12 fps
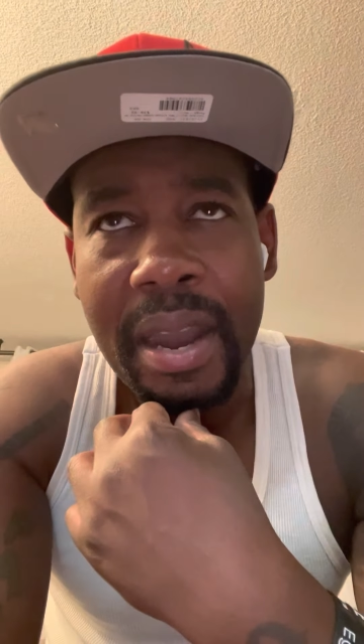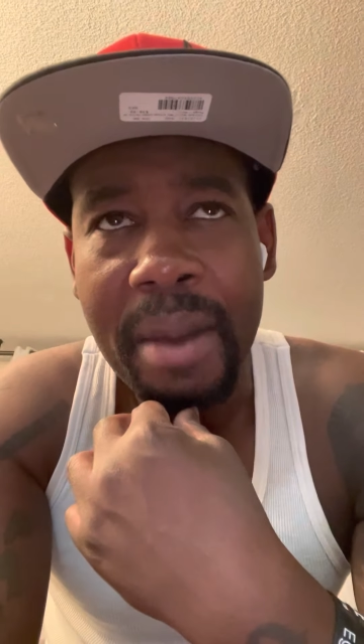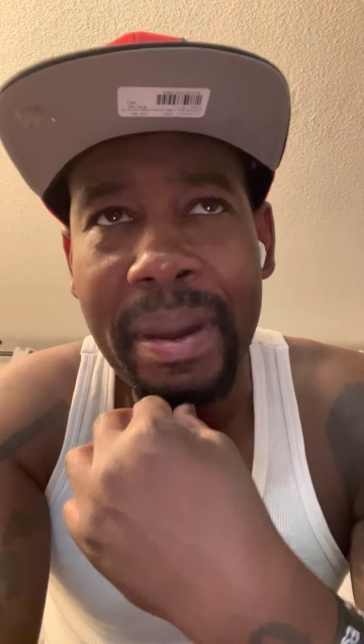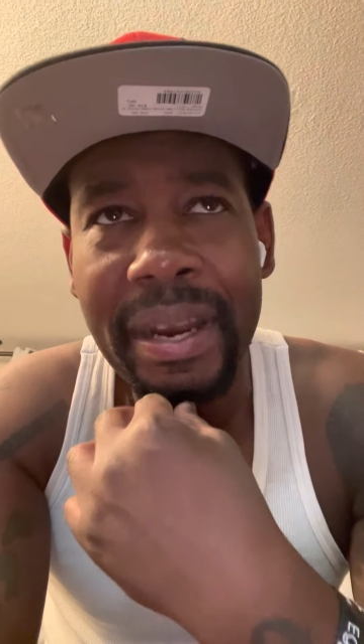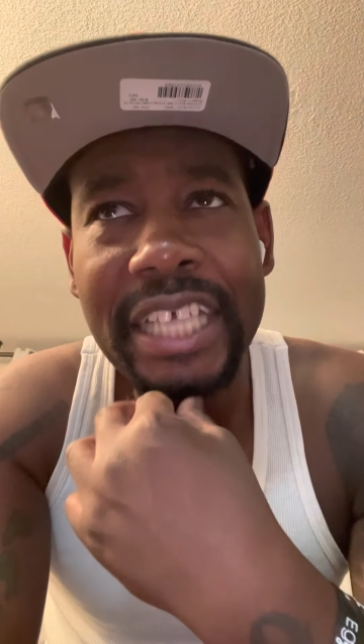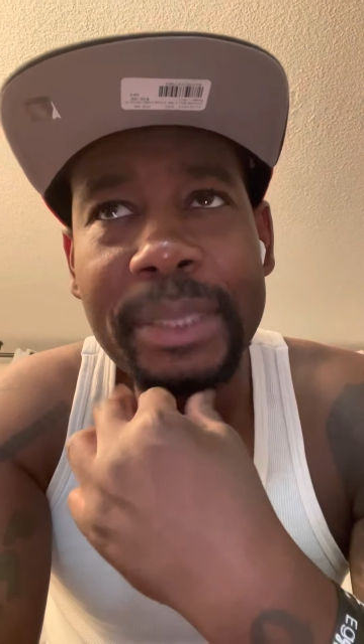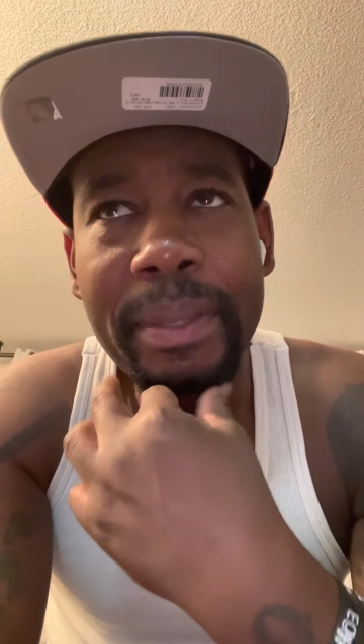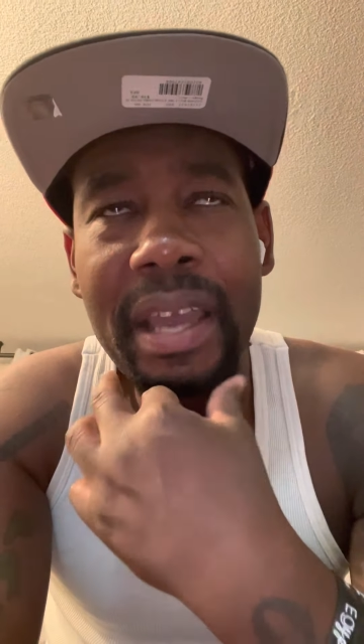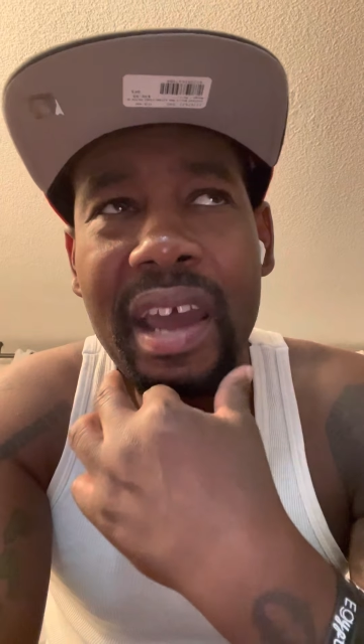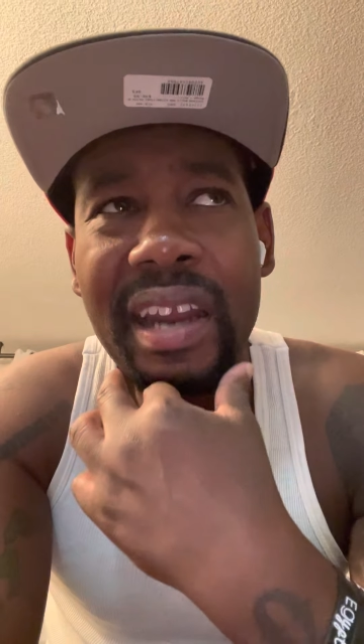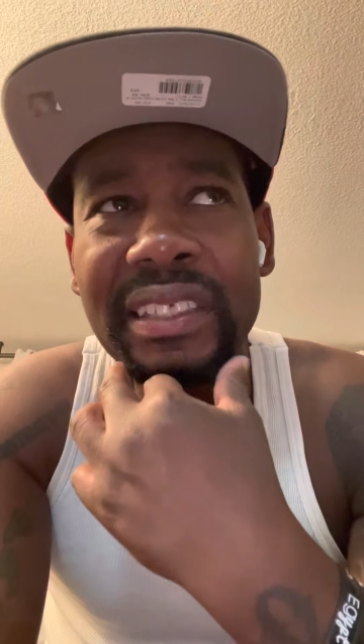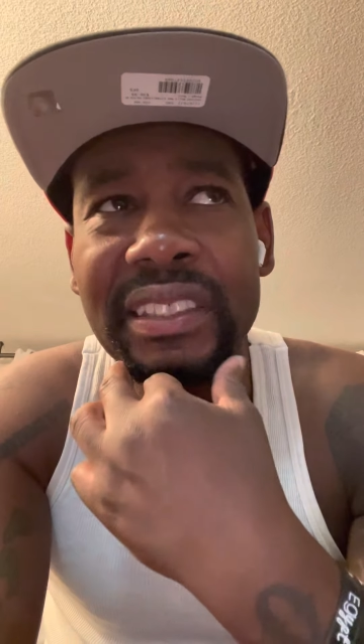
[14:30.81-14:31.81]
But let's be
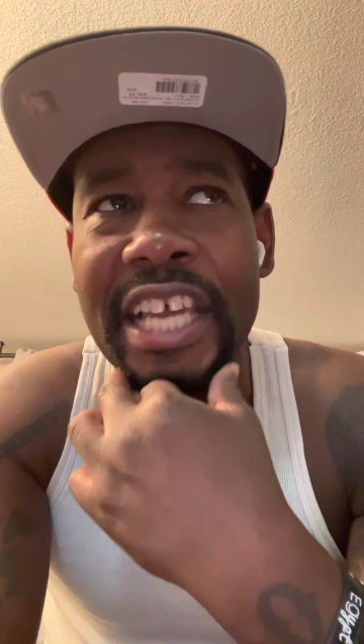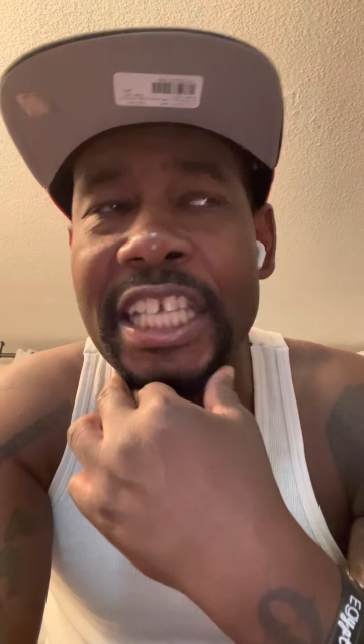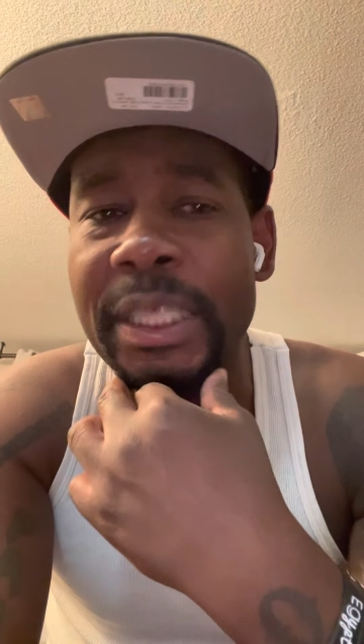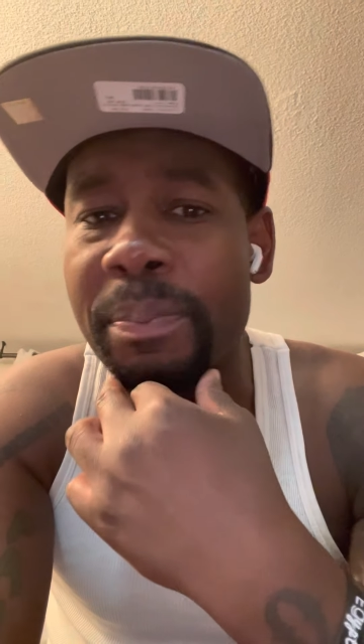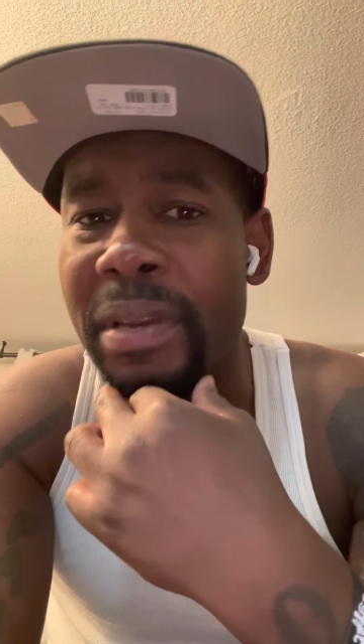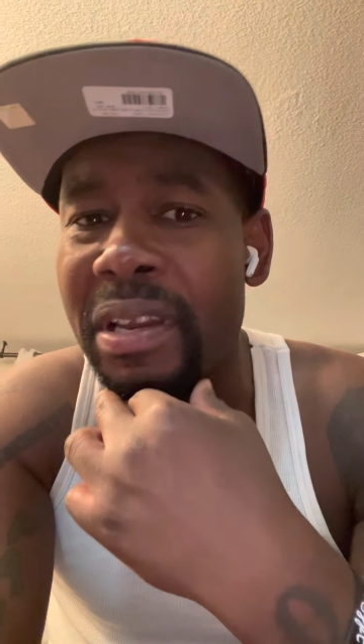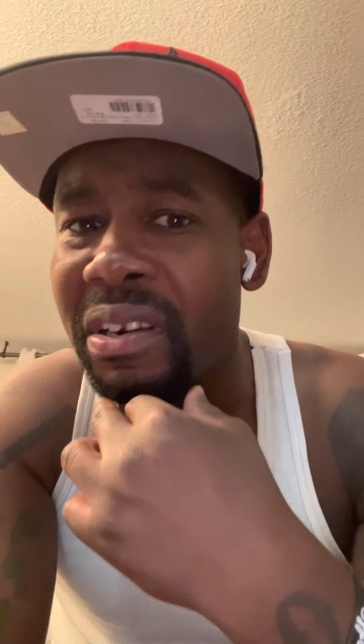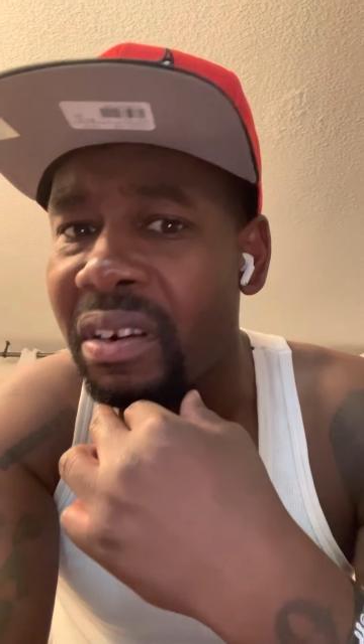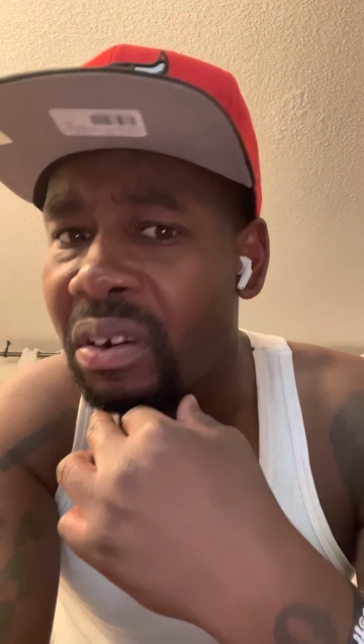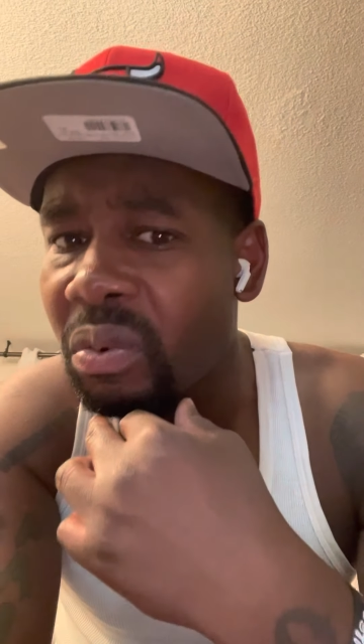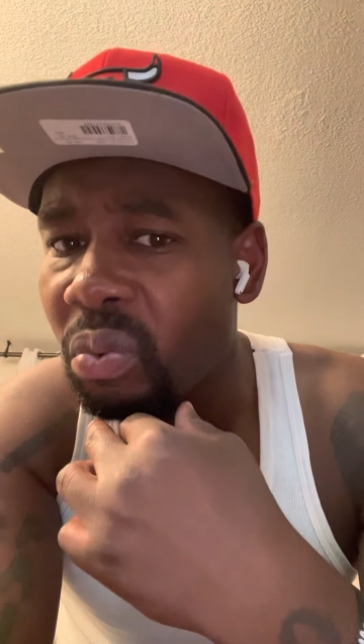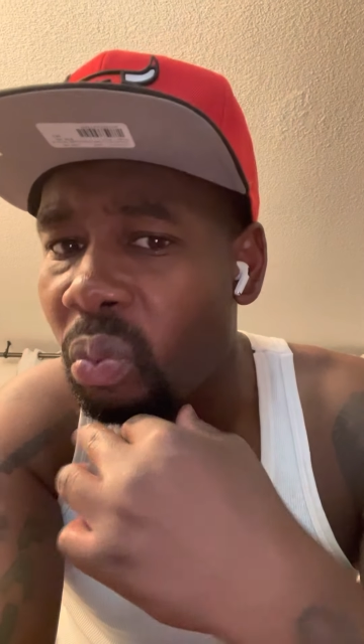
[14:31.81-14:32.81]
honest. It's
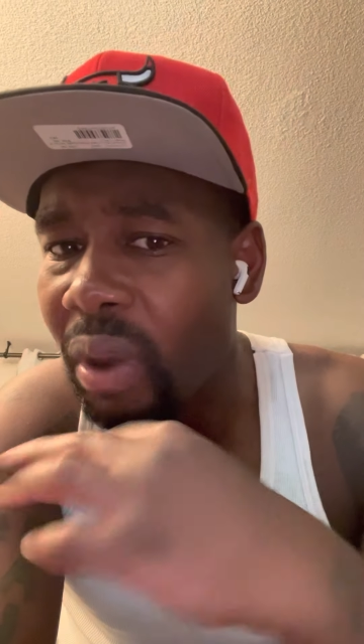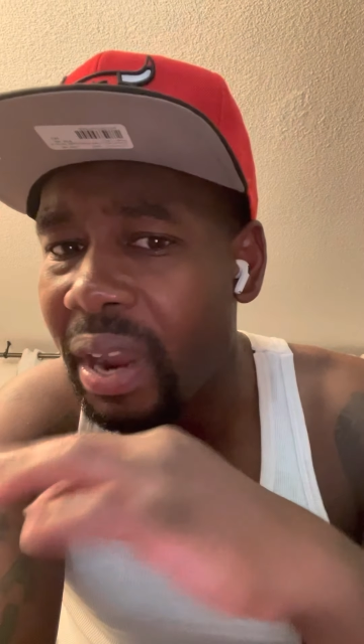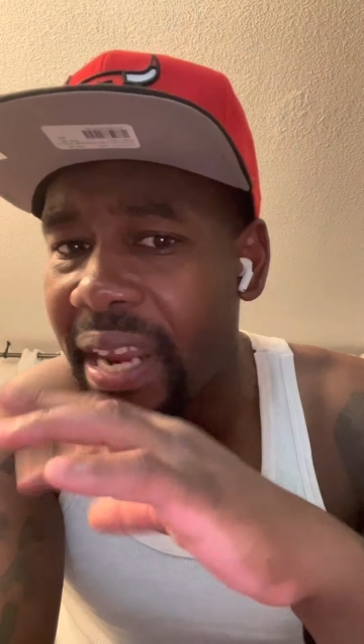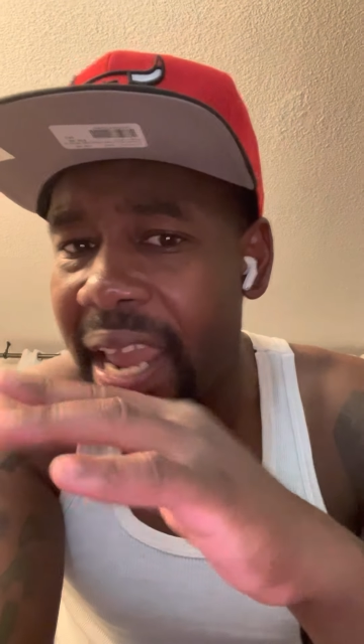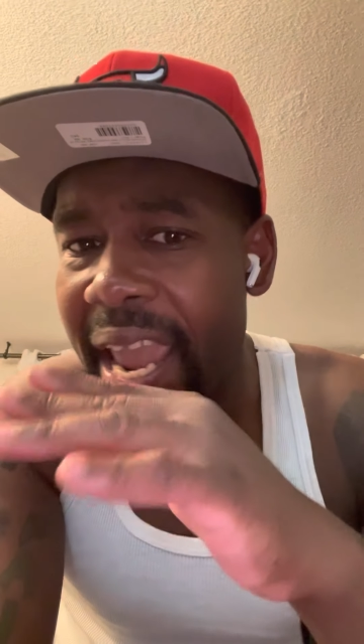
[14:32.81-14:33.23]
been, what,